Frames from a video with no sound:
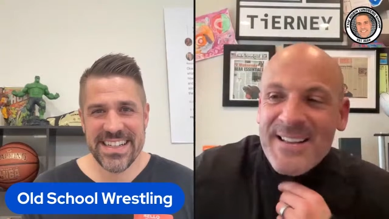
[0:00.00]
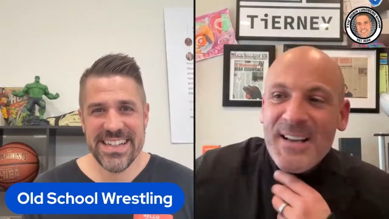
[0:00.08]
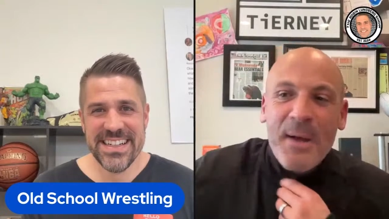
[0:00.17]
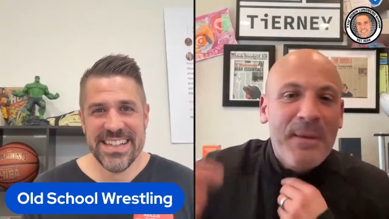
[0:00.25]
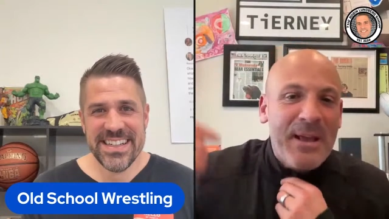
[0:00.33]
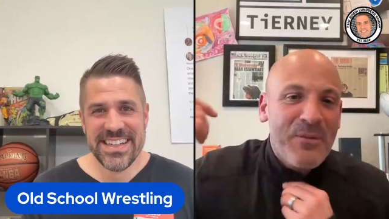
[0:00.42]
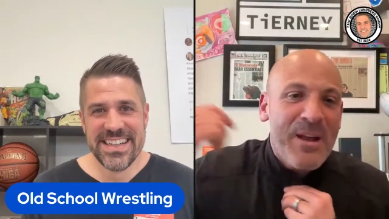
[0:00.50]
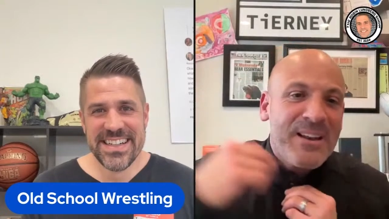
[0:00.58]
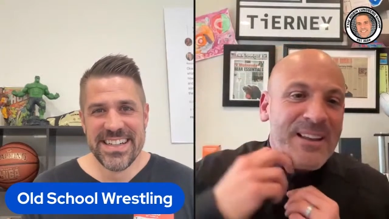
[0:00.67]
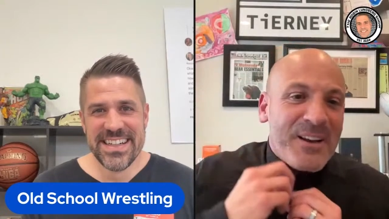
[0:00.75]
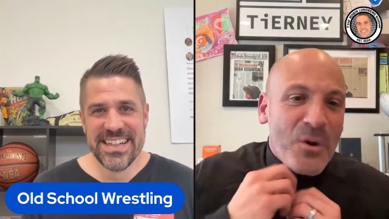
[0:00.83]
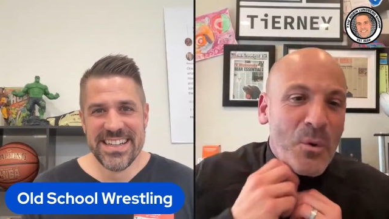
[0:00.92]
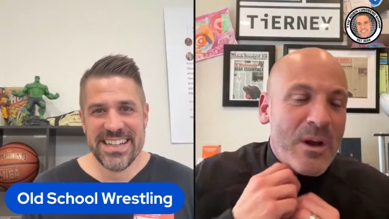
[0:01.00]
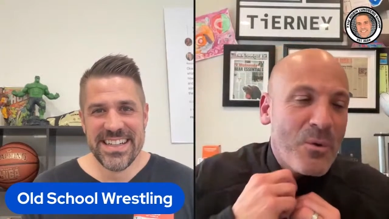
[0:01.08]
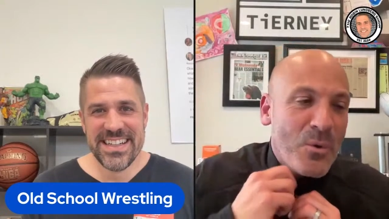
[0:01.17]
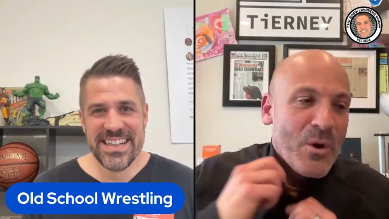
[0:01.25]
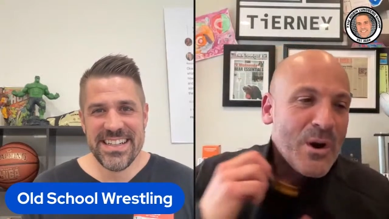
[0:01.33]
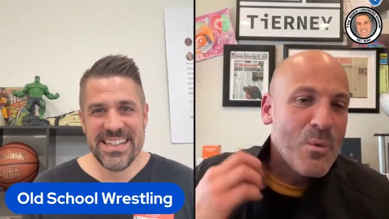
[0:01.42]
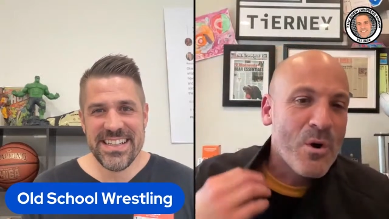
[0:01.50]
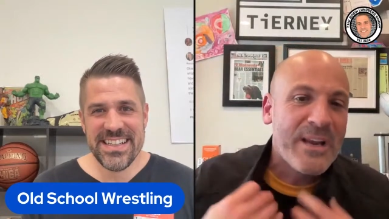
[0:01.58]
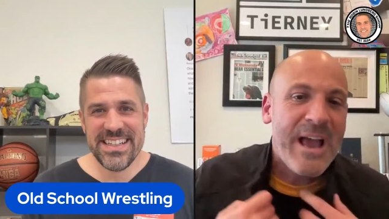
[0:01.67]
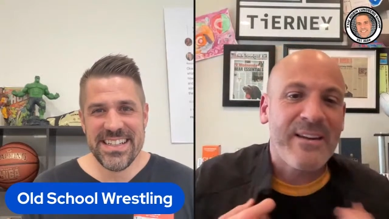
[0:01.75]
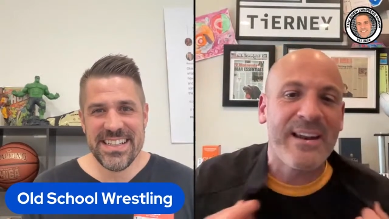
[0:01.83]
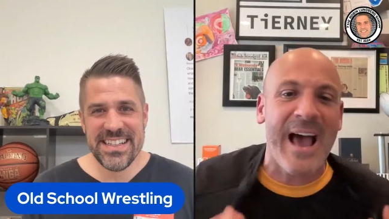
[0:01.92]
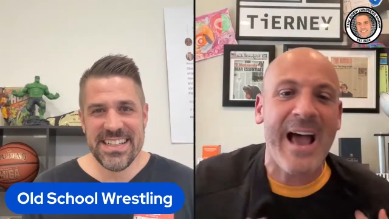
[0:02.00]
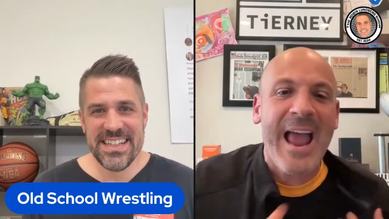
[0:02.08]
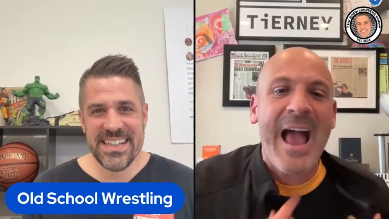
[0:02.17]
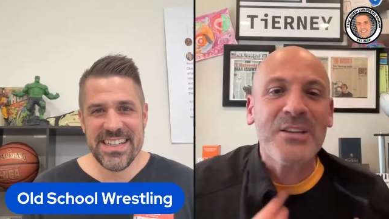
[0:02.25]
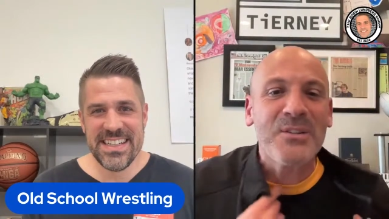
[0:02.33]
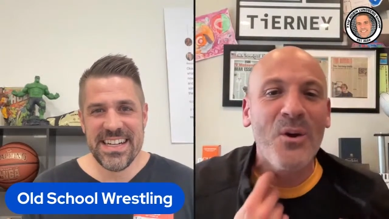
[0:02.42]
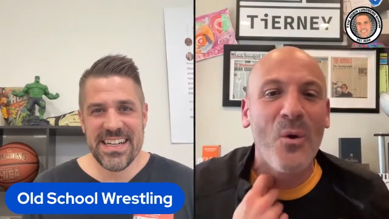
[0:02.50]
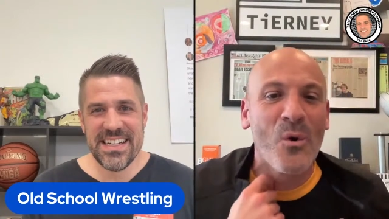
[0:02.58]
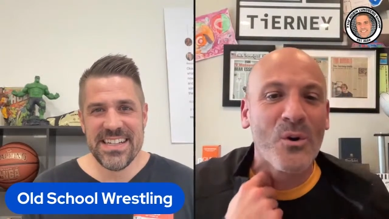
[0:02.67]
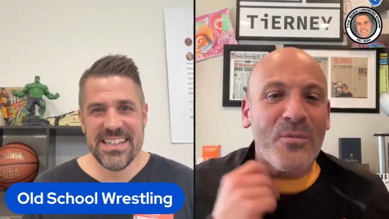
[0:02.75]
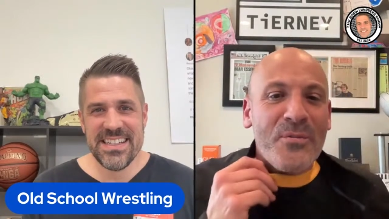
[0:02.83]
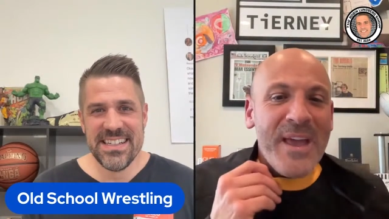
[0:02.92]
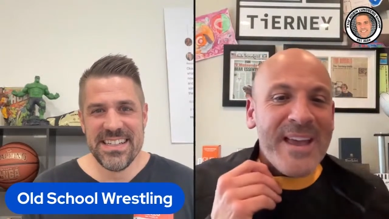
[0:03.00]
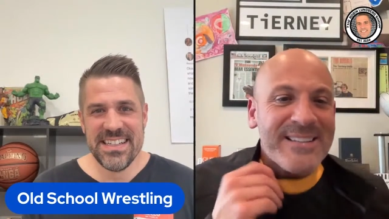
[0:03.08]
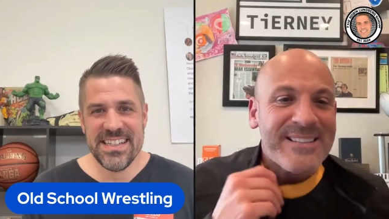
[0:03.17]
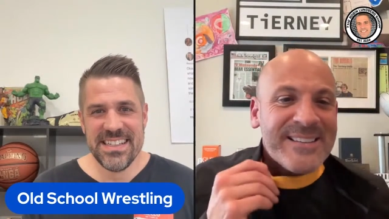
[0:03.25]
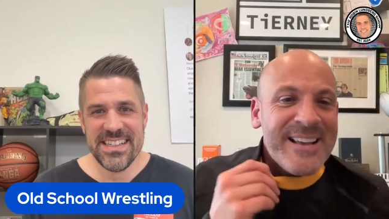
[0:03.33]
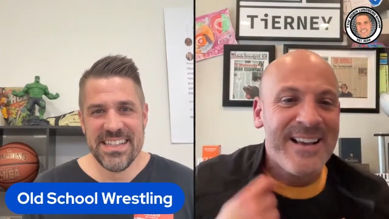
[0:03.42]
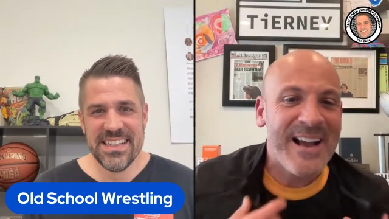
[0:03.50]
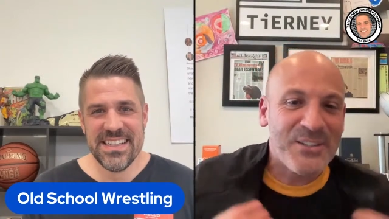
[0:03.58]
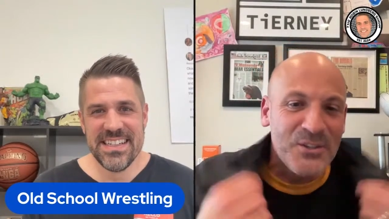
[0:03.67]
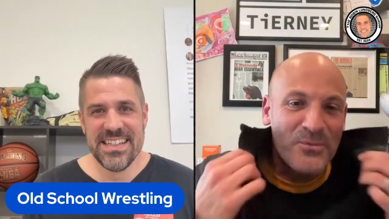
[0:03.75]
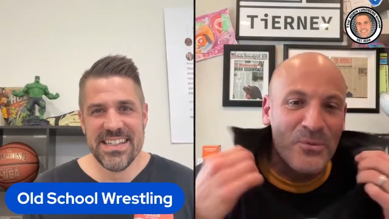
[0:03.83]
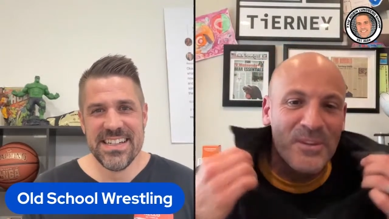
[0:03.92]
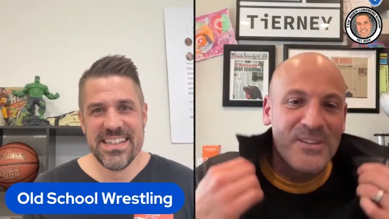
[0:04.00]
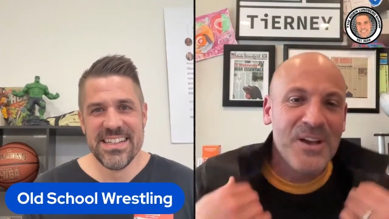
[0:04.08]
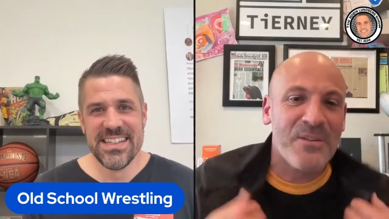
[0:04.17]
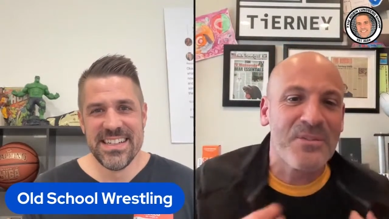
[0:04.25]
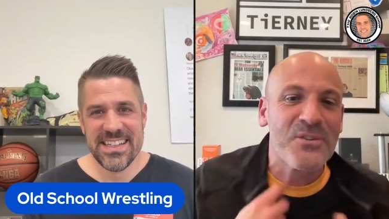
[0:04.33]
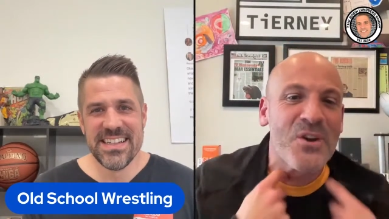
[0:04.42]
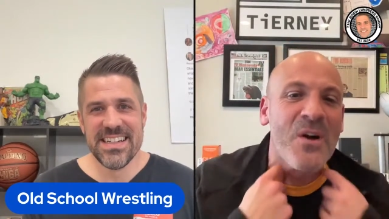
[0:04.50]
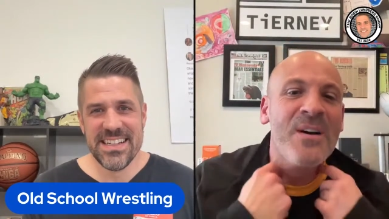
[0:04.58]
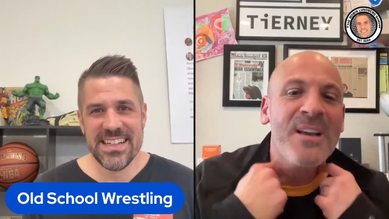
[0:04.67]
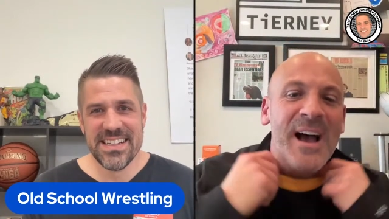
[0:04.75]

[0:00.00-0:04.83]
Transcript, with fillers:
Speaker 1: I'm getting ready to get a quick quick workout in. I actually ordered this I just threw this on for the show.